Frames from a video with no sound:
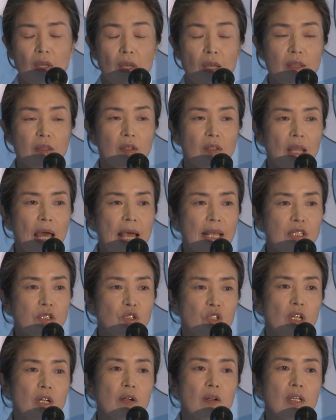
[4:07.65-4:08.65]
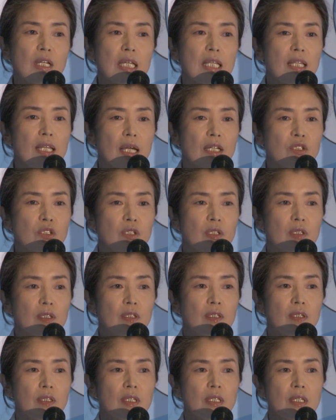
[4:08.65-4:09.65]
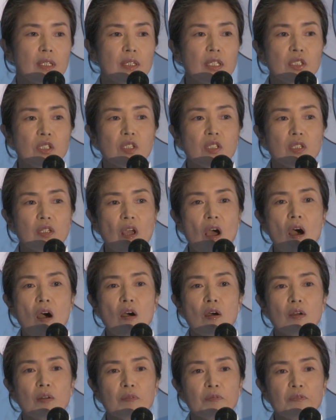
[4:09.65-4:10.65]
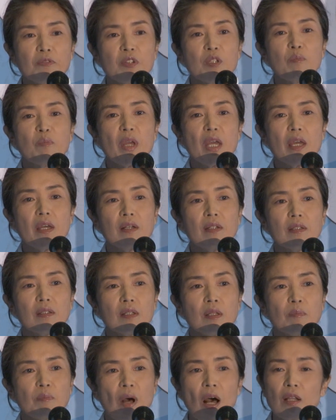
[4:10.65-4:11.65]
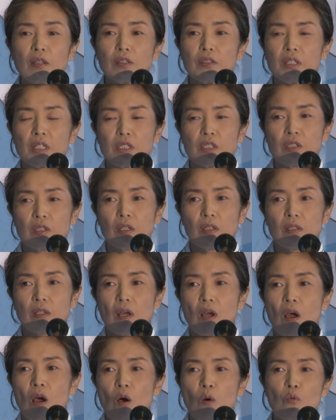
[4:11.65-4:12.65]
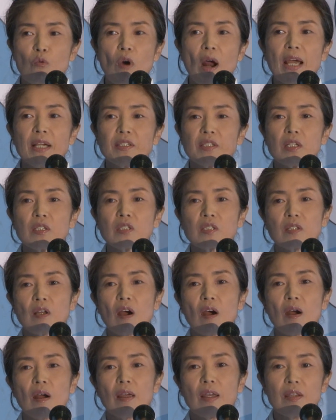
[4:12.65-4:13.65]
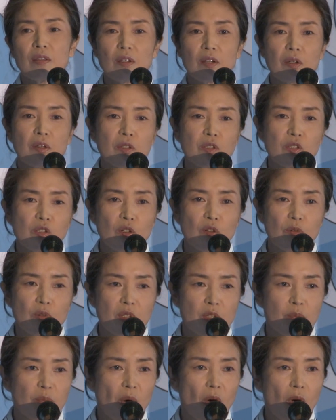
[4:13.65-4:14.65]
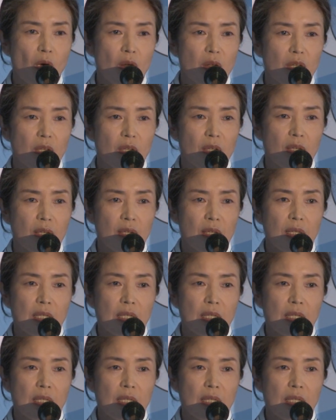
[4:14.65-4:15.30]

In the last general election, this young female politician, a rising star in the Conservative Party,